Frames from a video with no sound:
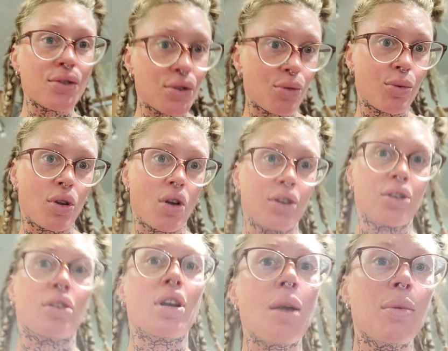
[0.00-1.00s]
super long in
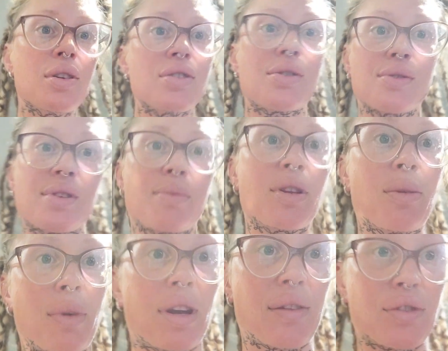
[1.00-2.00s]
your cupboard, so it's something you
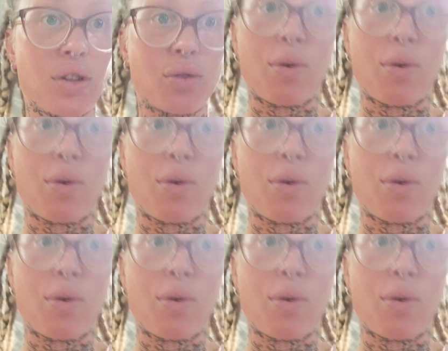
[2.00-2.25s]
might have to do